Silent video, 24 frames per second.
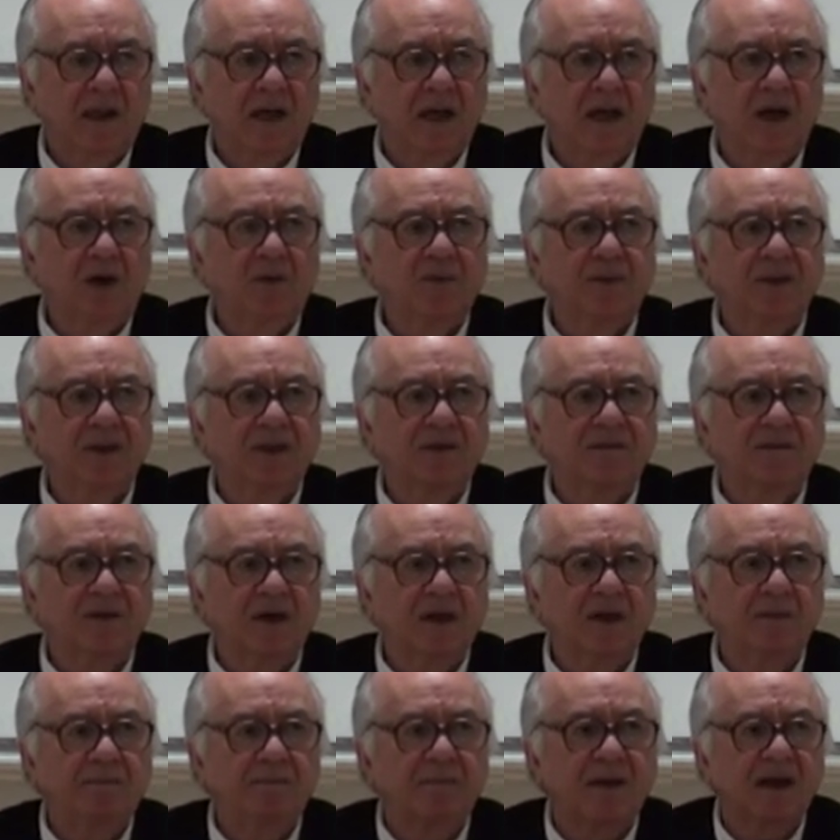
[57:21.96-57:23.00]
How we
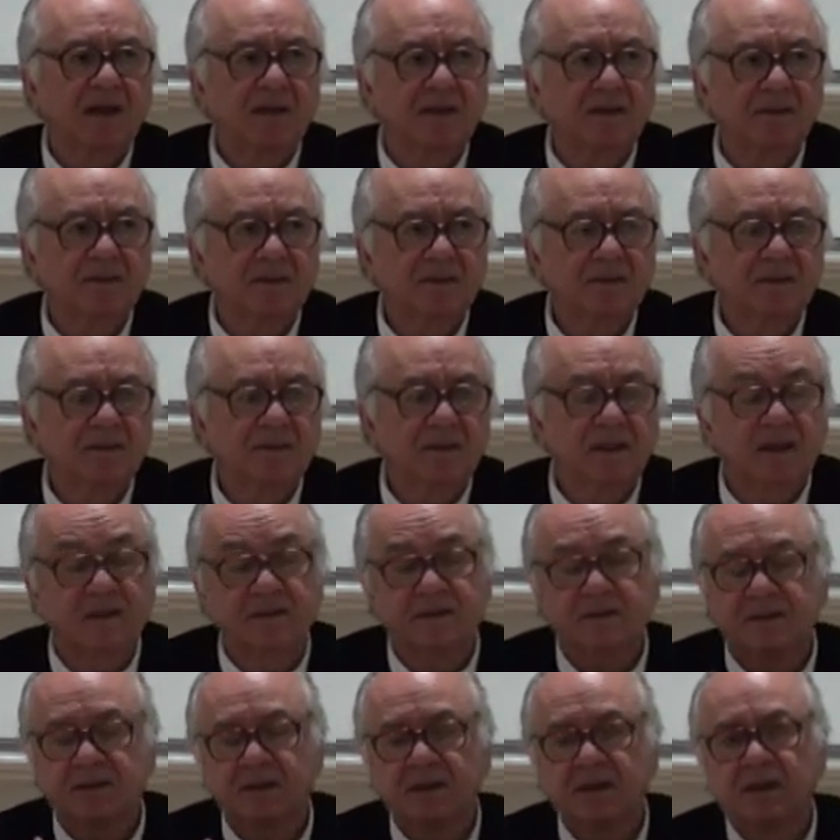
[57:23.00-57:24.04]
develop methods.
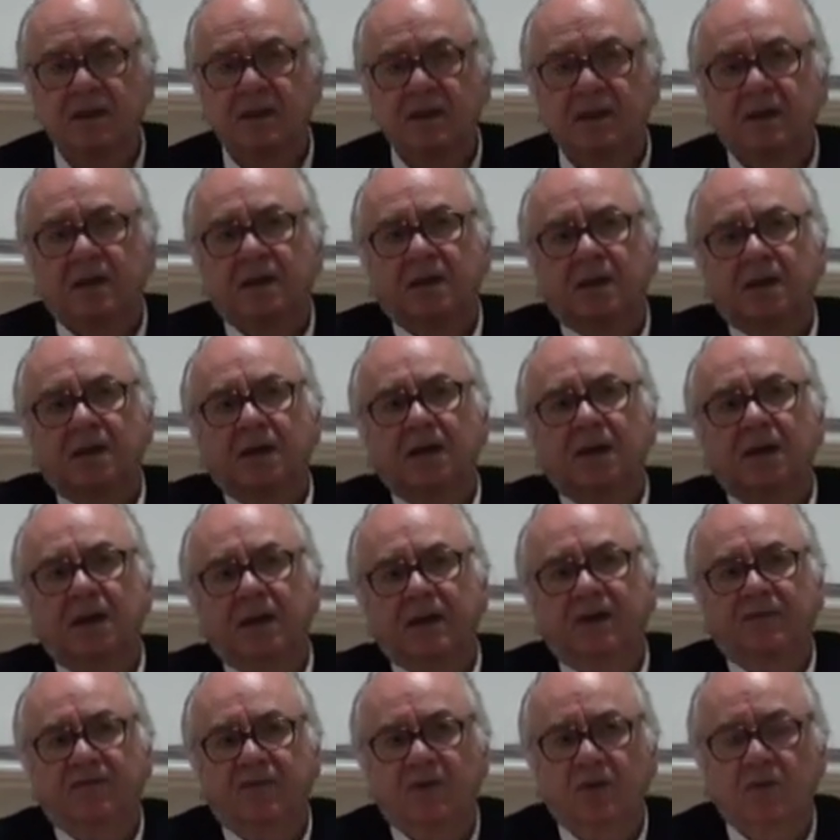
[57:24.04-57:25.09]
That's, uh,
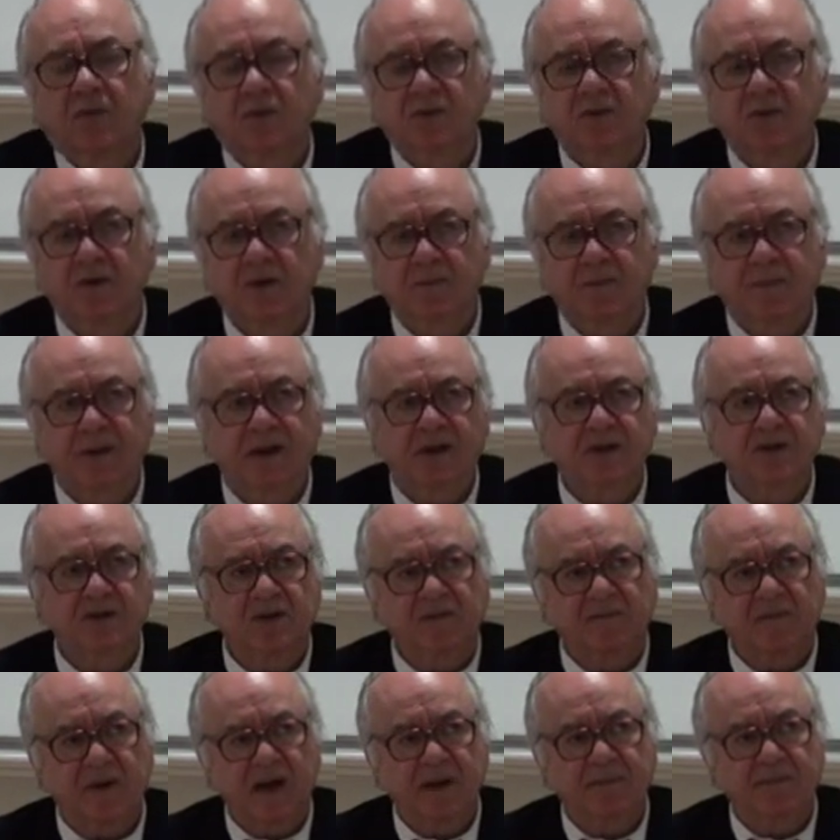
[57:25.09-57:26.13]
if you go to the page
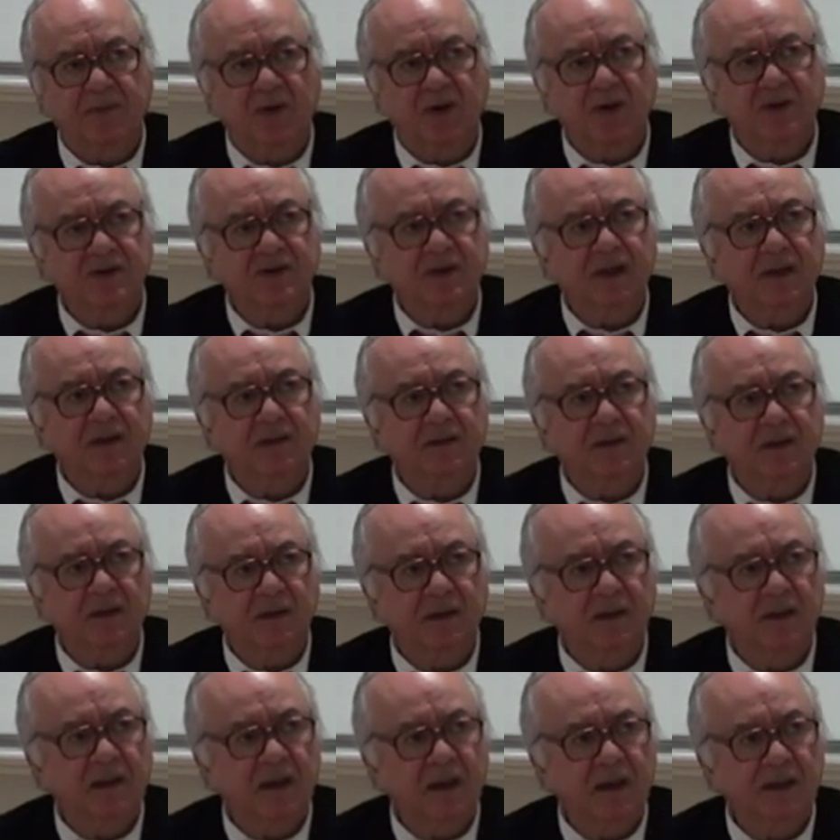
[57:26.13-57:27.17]
of my project,
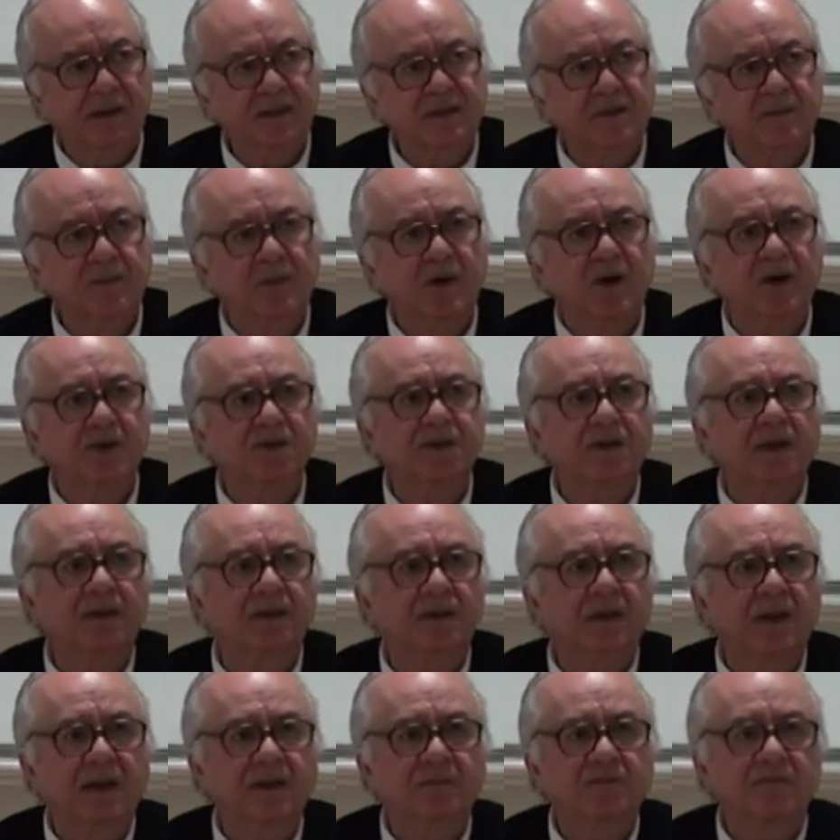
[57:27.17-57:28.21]
the Alice
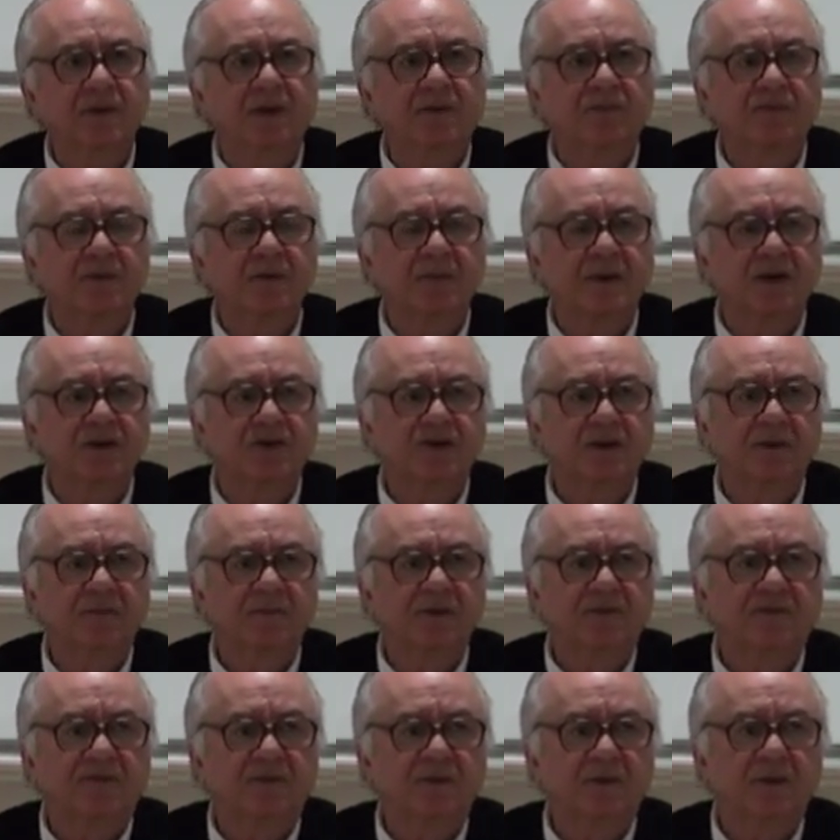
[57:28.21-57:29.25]
project uh, that we mentioned
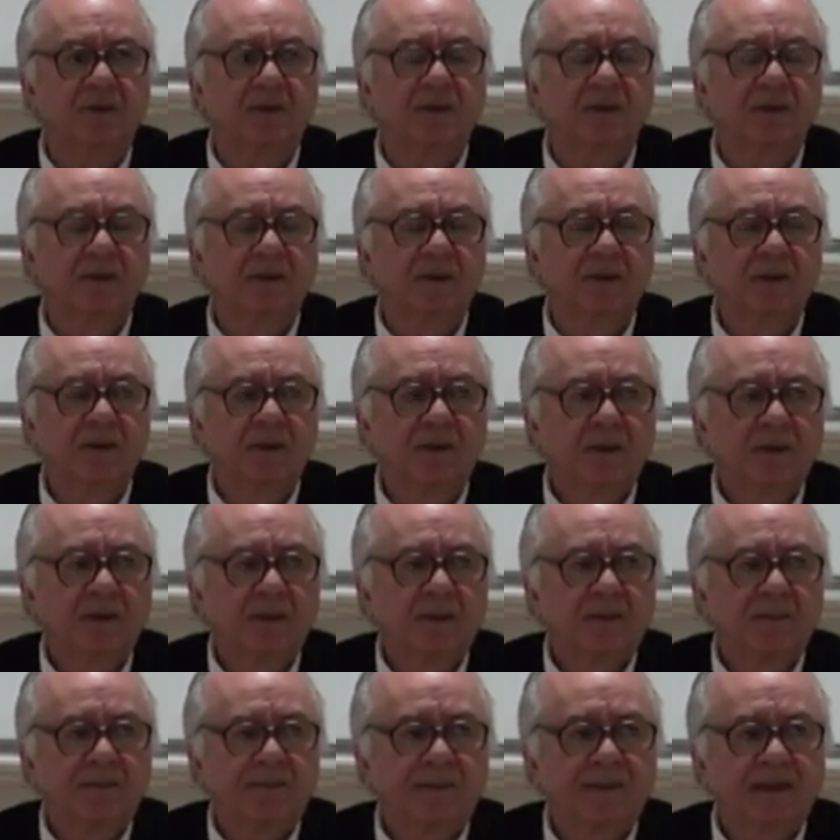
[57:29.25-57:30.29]
before,
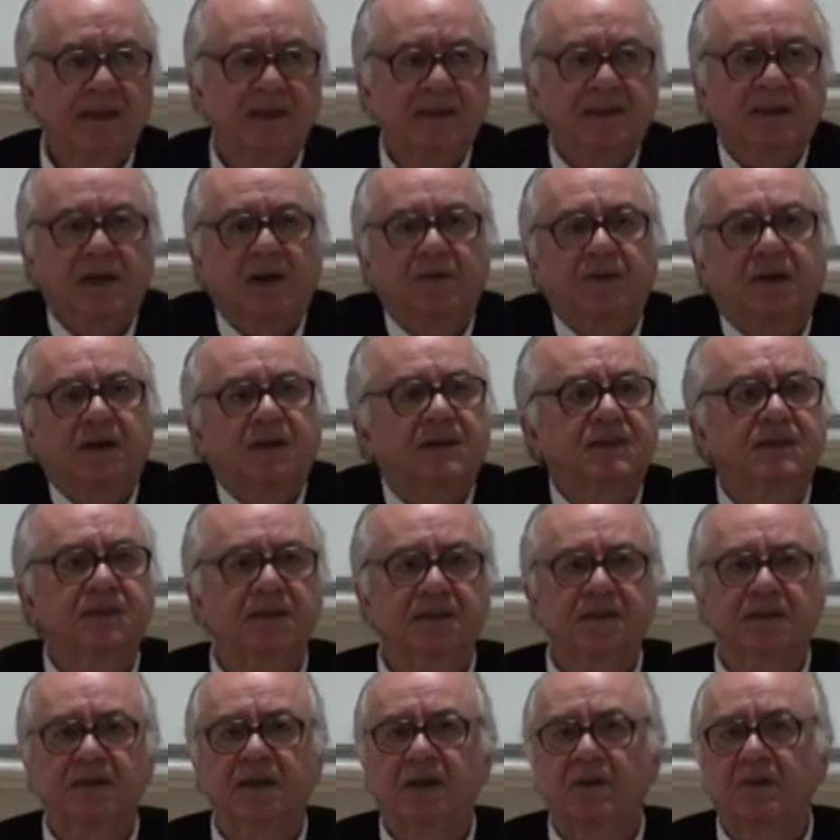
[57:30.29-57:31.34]
that's our
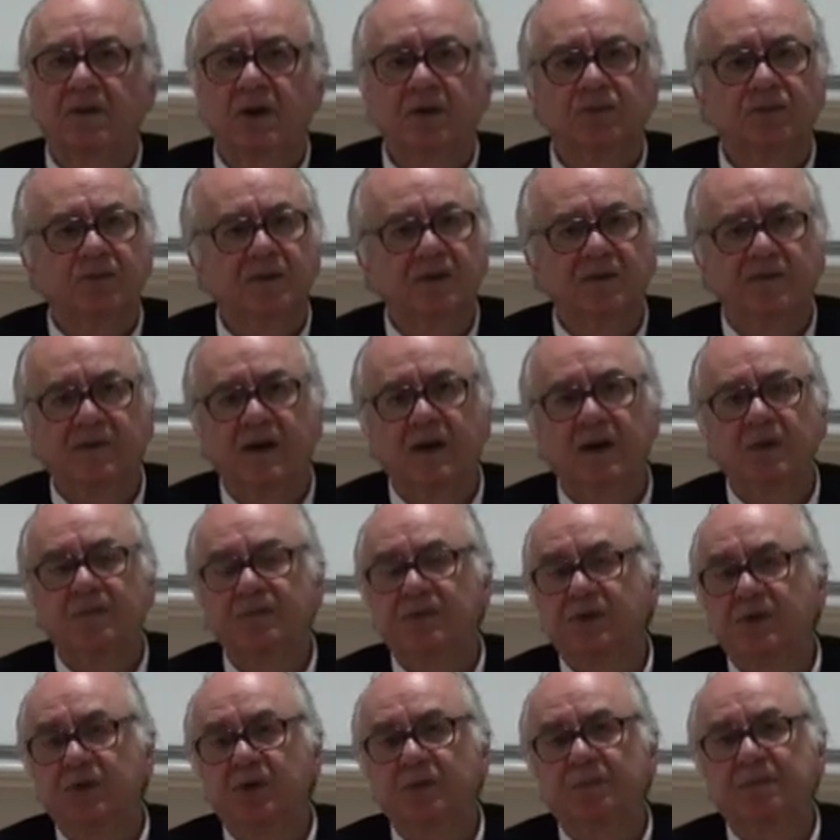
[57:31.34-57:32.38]
concern now, how to develop
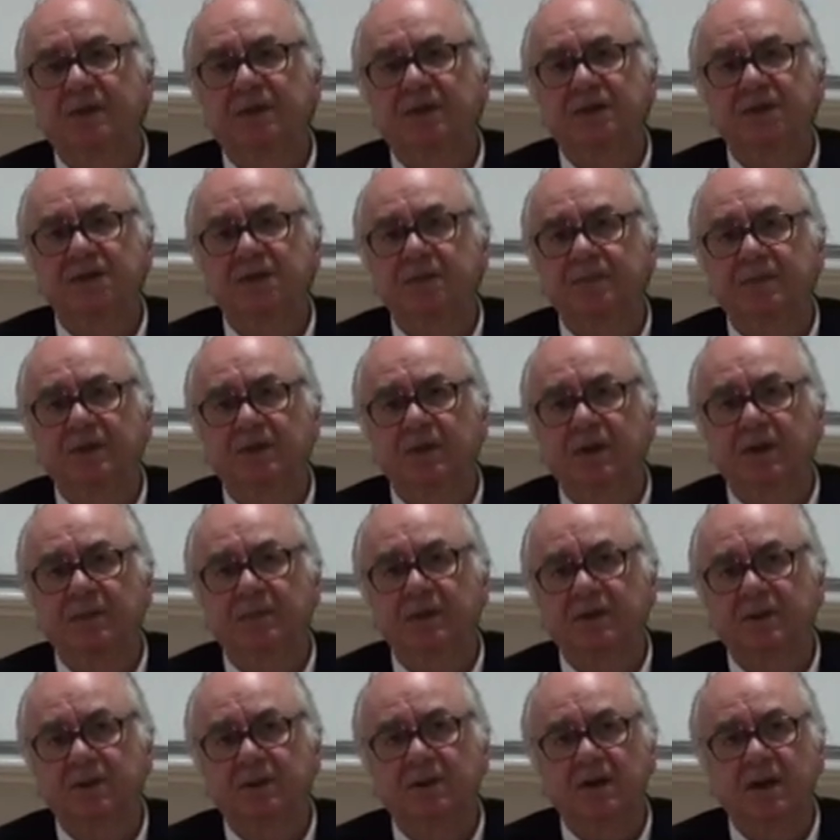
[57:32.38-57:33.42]
new participatory
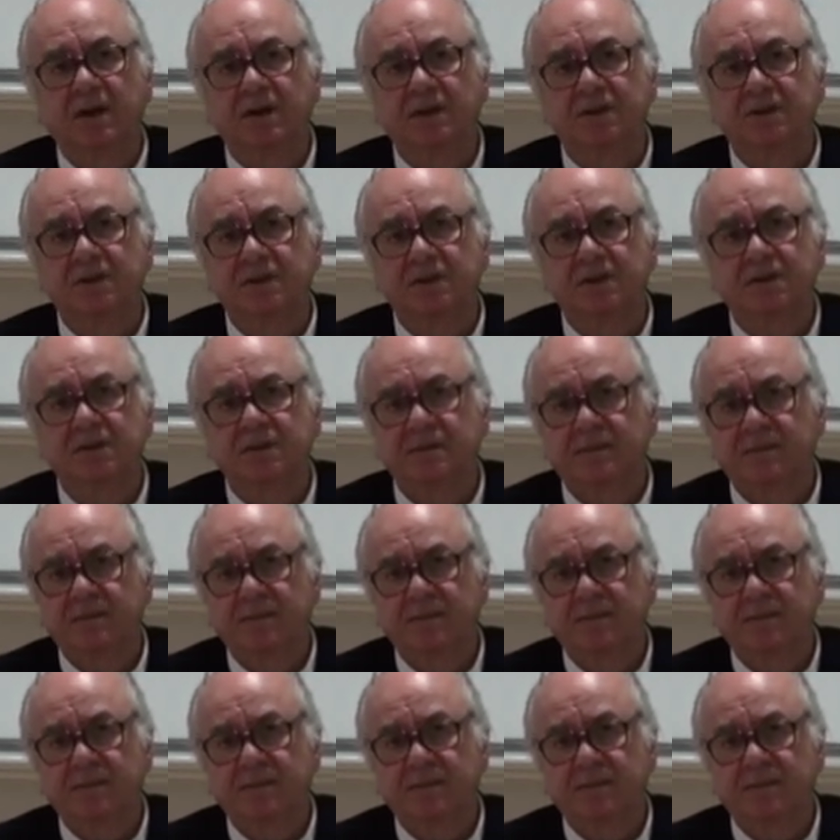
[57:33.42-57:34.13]
methodologies.